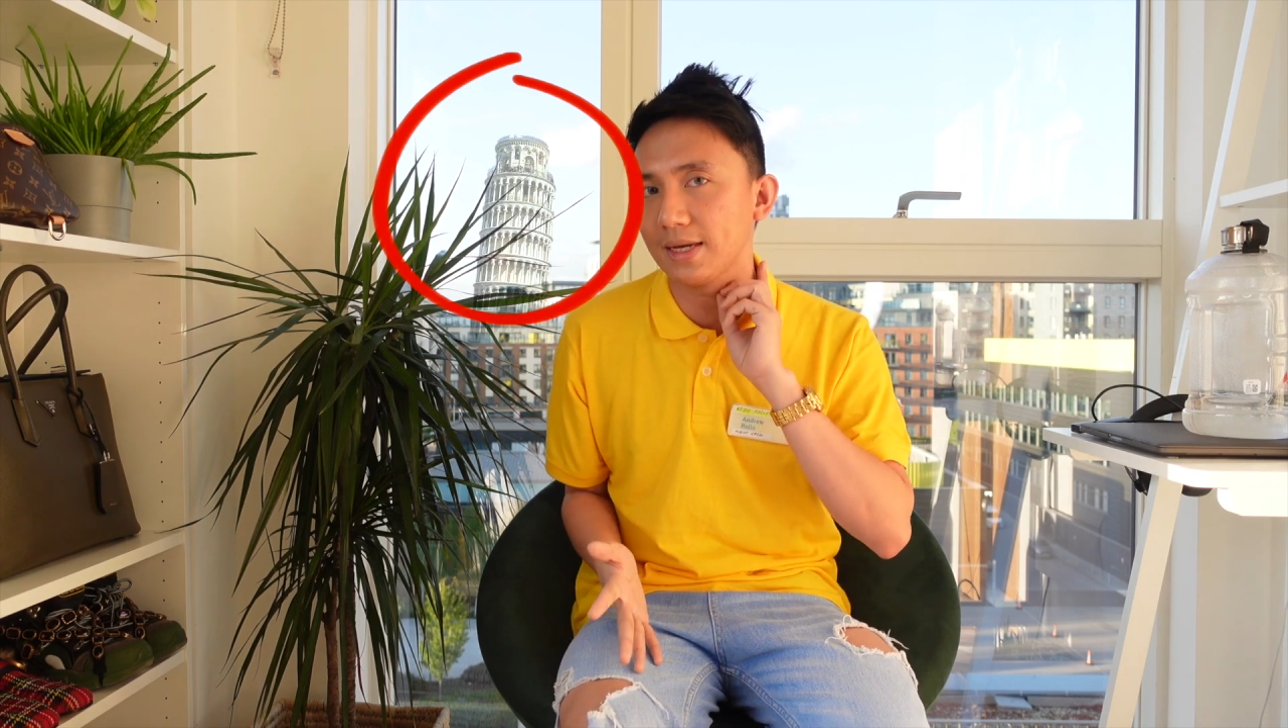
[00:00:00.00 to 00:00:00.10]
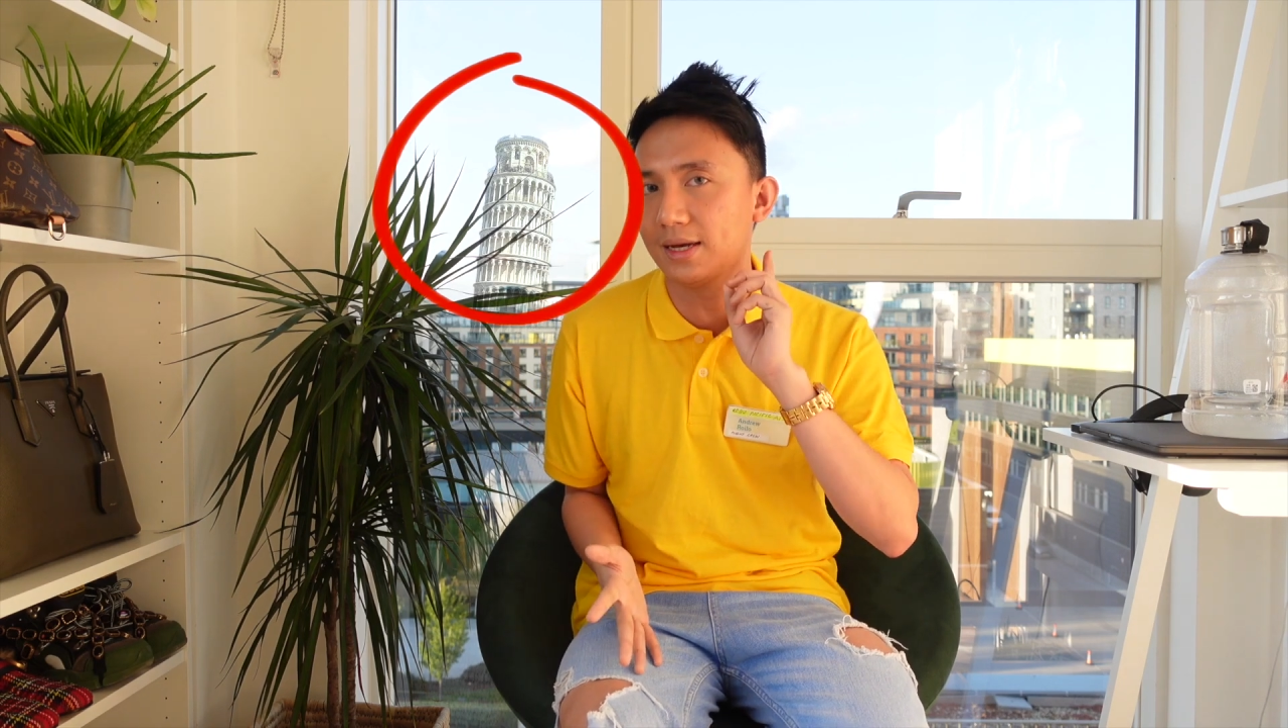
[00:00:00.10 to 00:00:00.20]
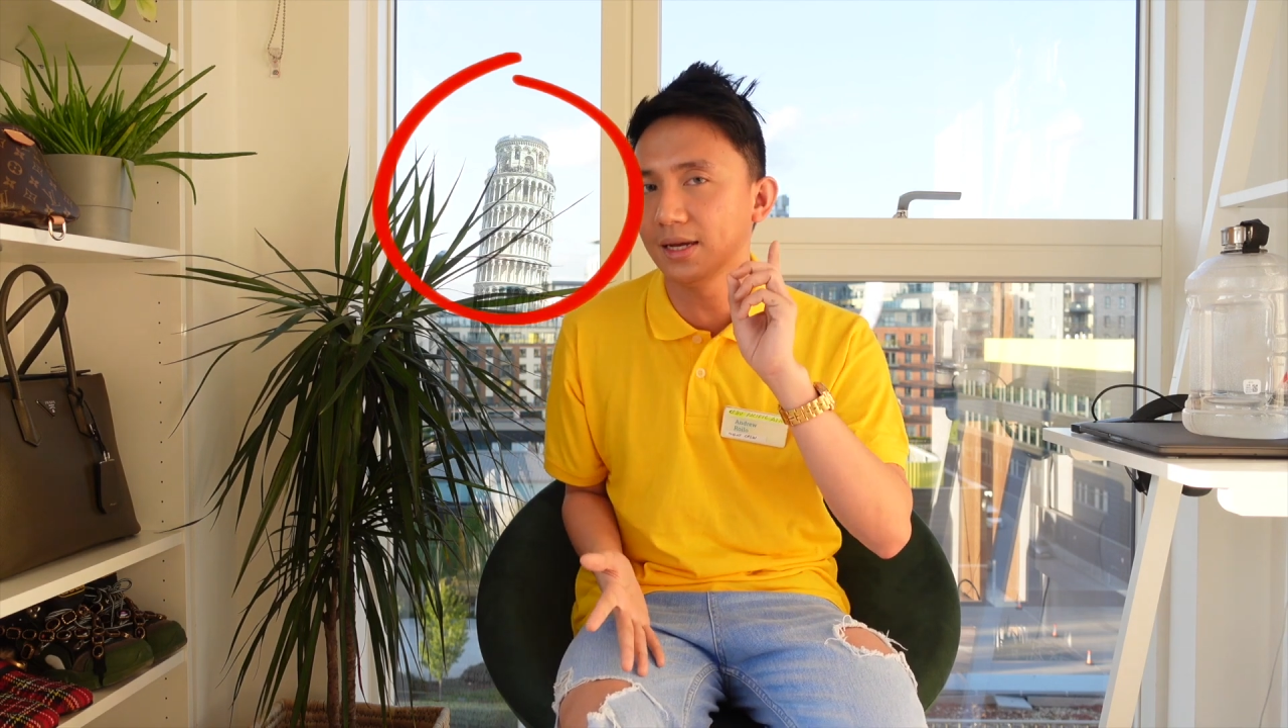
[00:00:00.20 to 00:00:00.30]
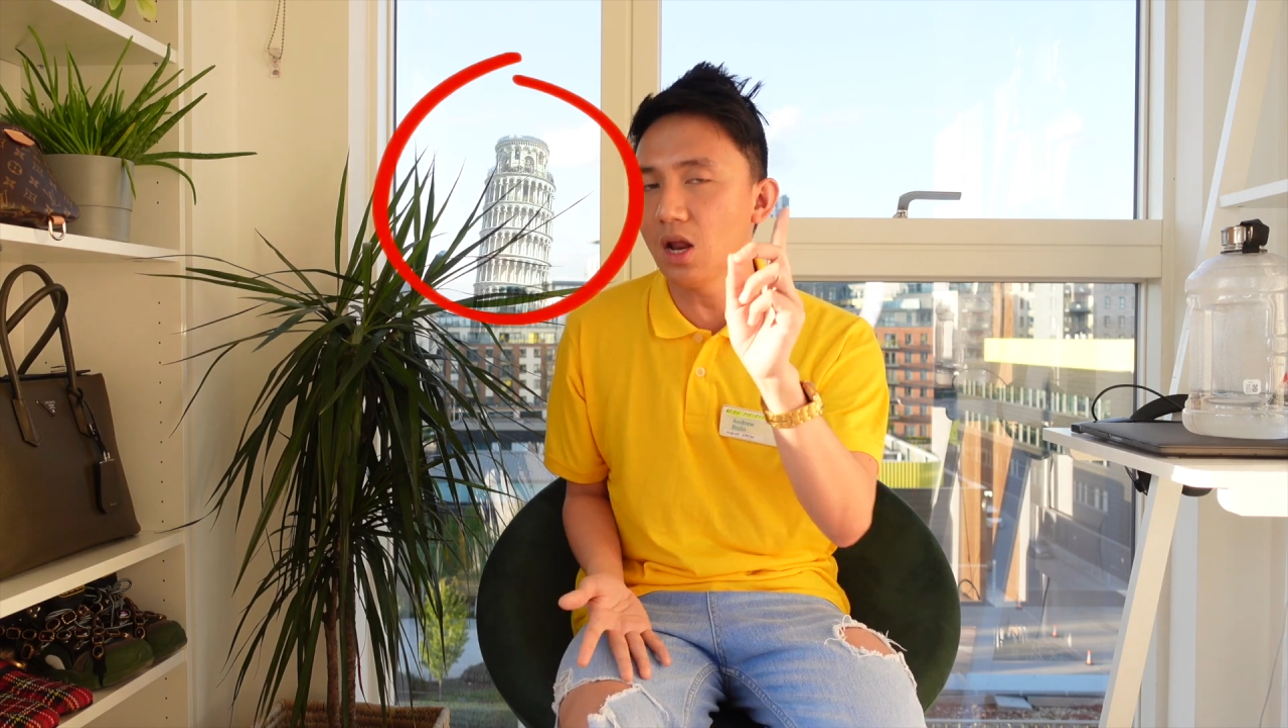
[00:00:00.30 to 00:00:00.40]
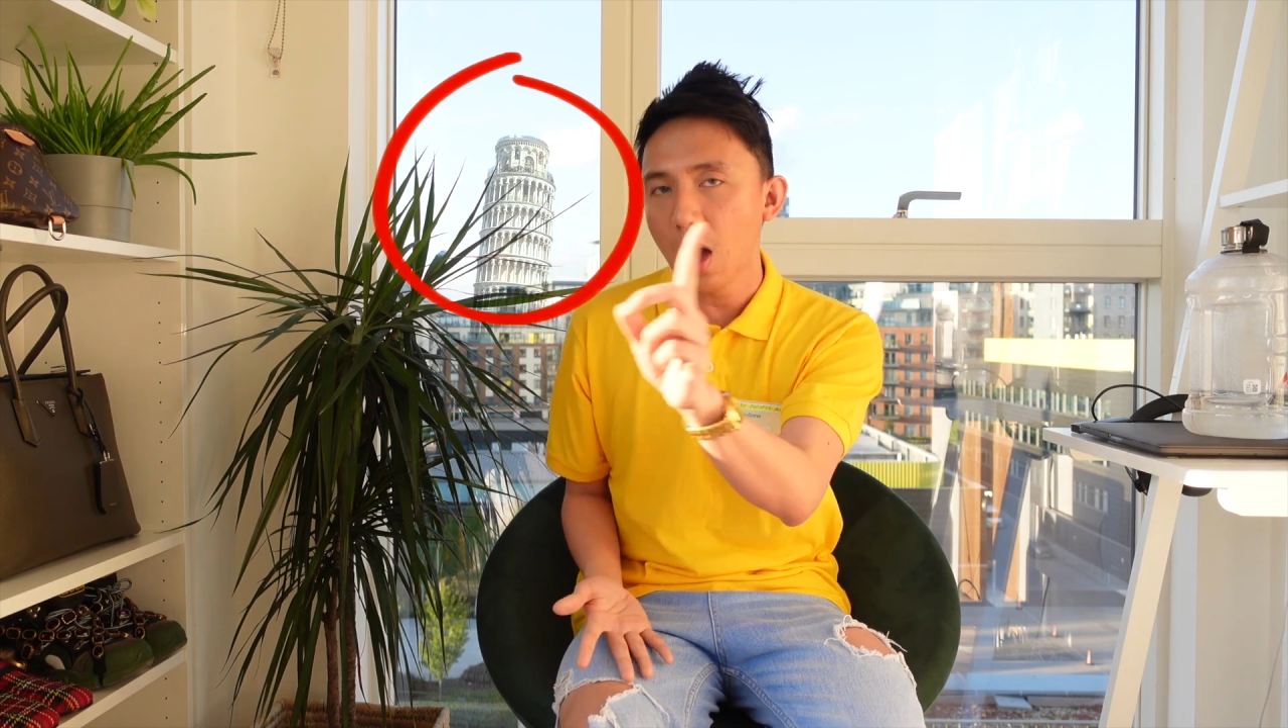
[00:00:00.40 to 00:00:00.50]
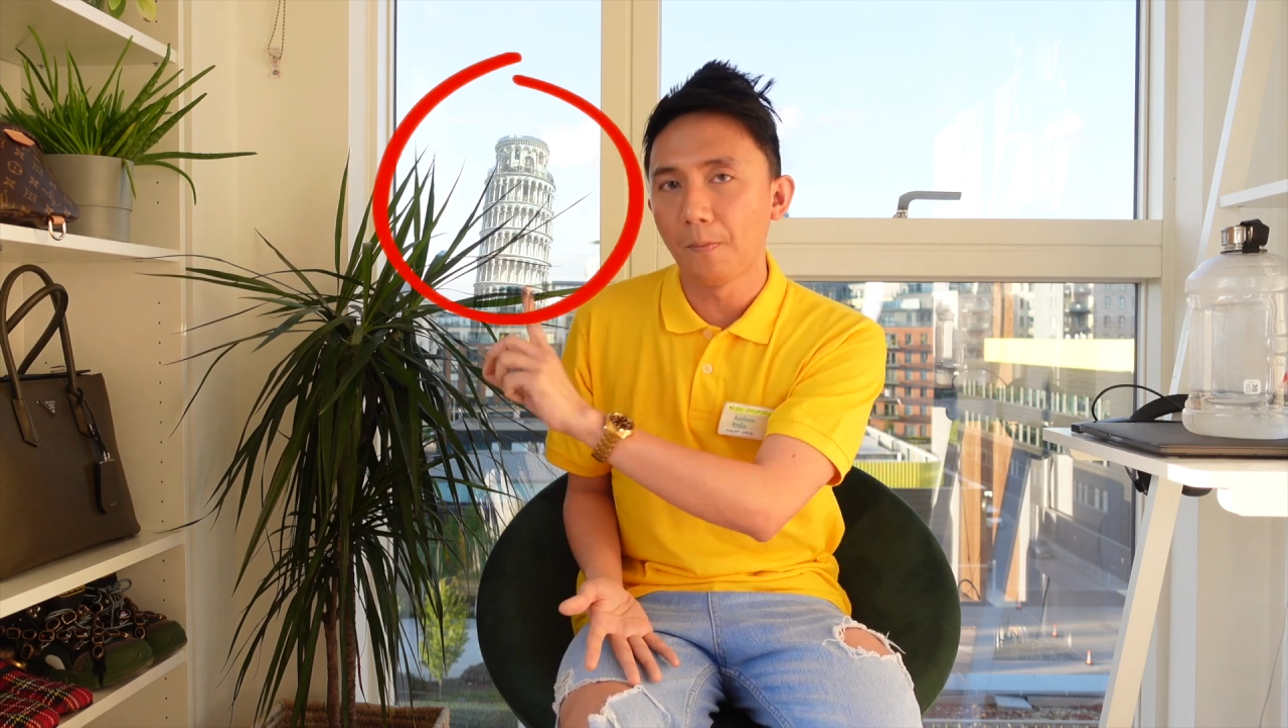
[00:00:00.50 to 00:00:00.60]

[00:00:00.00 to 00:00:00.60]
in